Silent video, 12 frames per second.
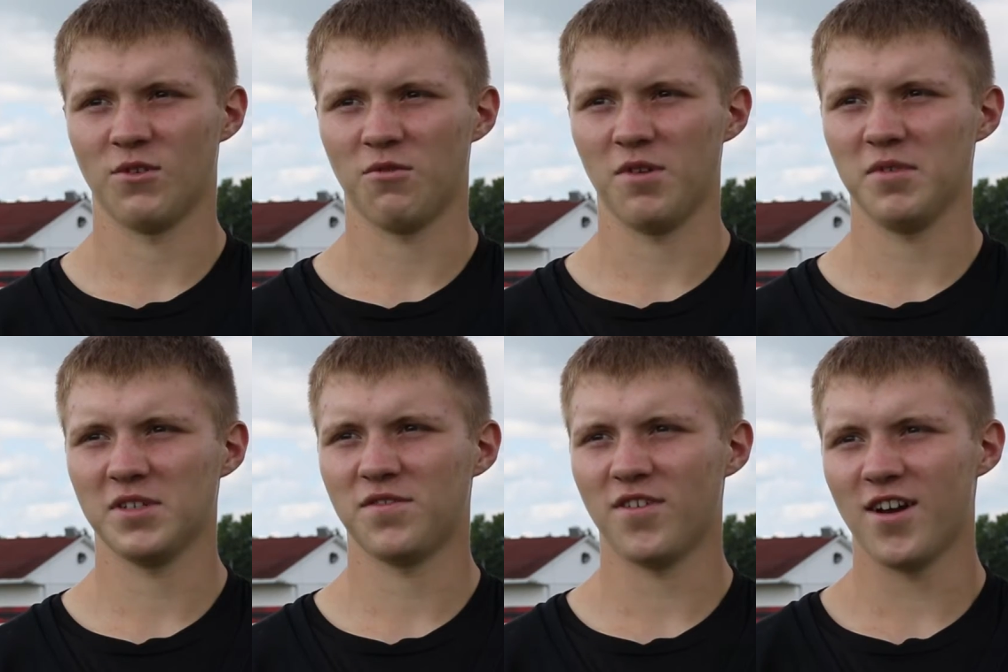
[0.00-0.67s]

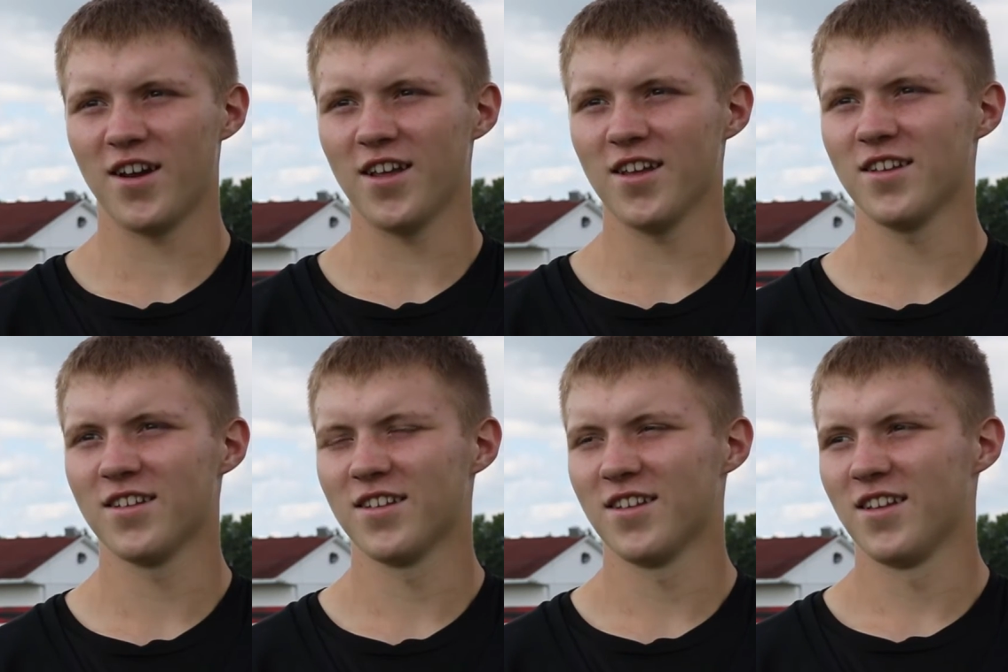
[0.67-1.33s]
Remix Friday?
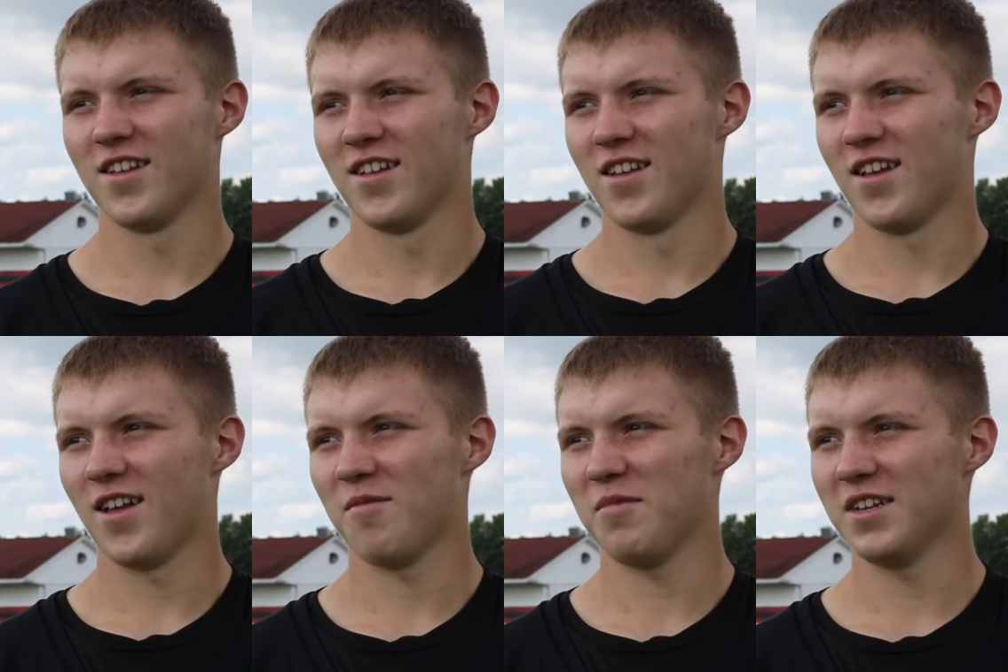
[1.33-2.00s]

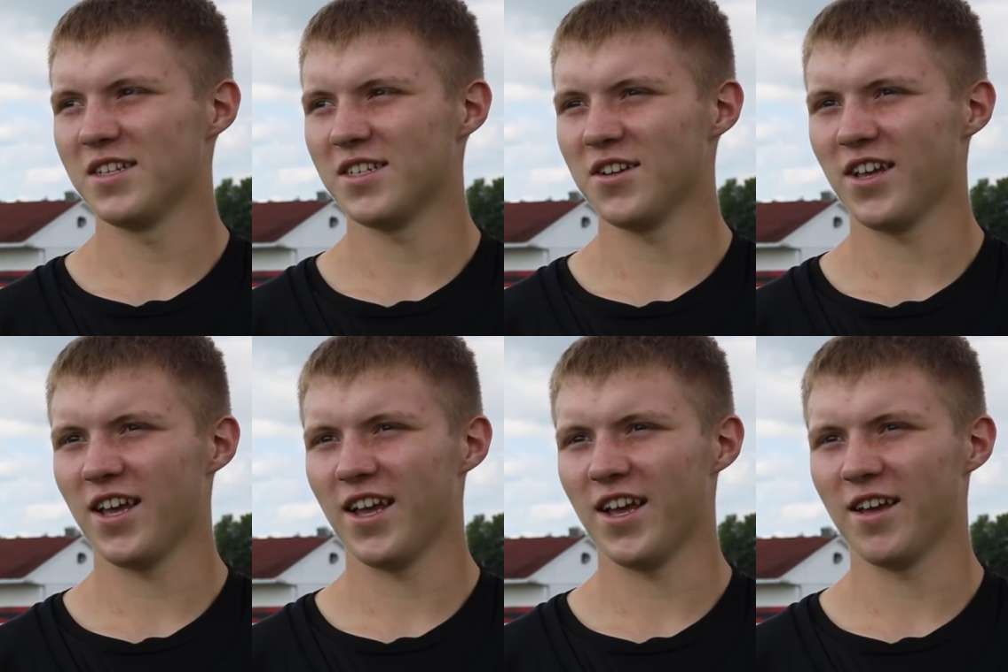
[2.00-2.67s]
I mean, it's
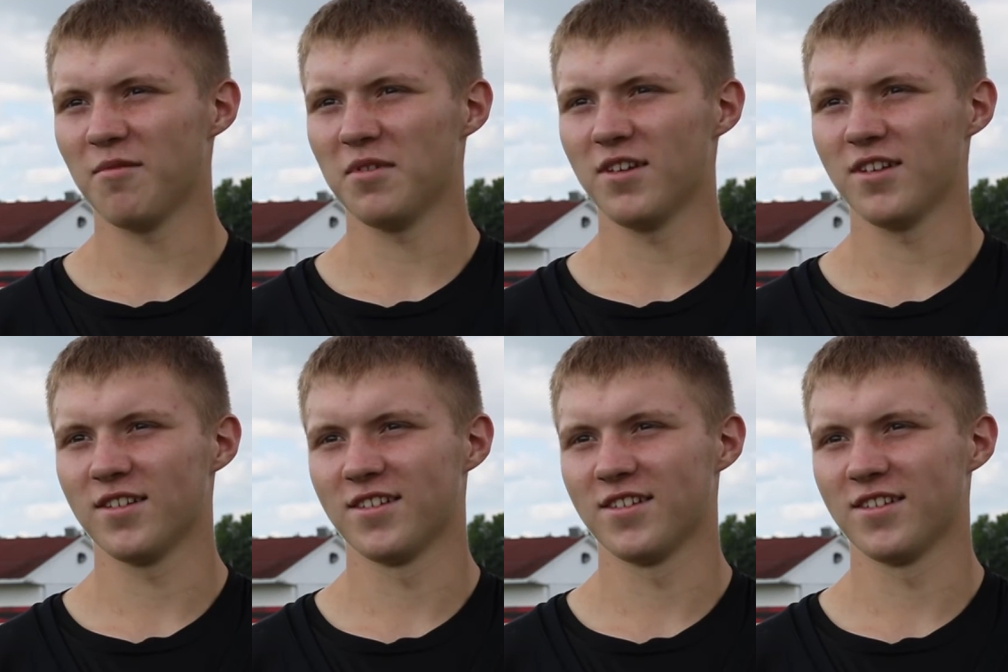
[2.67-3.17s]
okay, but